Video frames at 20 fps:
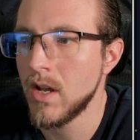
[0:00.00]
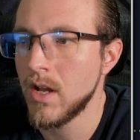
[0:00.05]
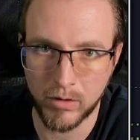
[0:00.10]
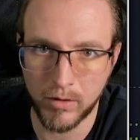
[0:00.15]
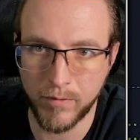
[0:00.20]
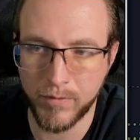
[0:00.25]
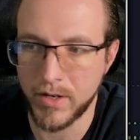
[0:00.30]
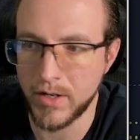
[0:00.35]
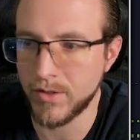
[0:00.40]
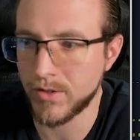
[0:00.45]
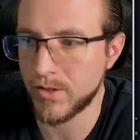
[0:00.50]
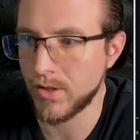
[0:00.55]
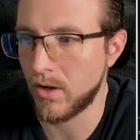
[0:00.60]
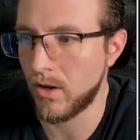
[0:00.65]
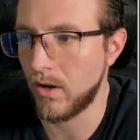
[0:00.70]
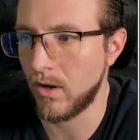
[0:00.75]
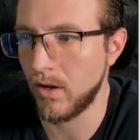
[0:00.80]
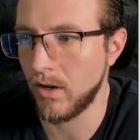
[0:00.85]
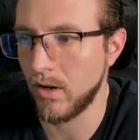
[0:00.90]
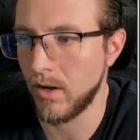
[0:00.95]
All of these
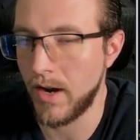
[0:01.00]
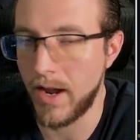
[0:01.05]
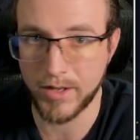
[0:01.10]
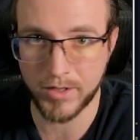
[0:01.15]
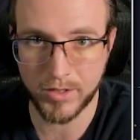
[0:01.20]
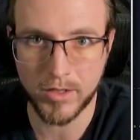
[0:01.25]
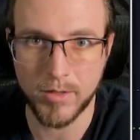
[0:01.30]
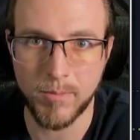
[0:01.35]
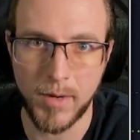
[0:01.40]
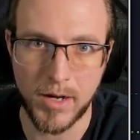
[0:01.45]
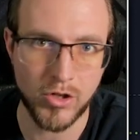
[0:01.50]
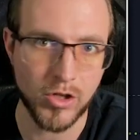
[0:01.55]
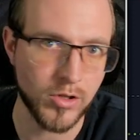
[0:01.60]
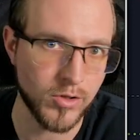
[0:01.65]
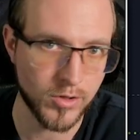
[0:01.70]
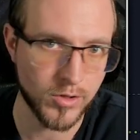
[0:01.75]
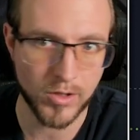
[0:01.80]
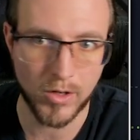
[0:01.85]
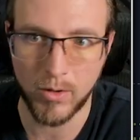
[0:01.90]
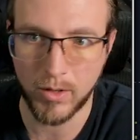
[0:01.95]
are
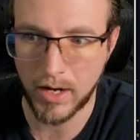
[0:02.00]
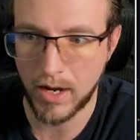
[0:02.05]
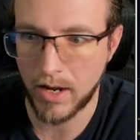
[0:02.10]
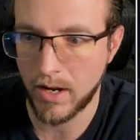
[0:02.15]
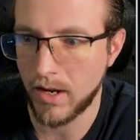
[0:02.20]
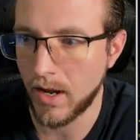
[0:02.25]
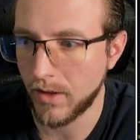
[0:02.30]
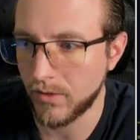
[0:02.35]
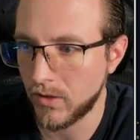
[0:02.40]
estimations, okay?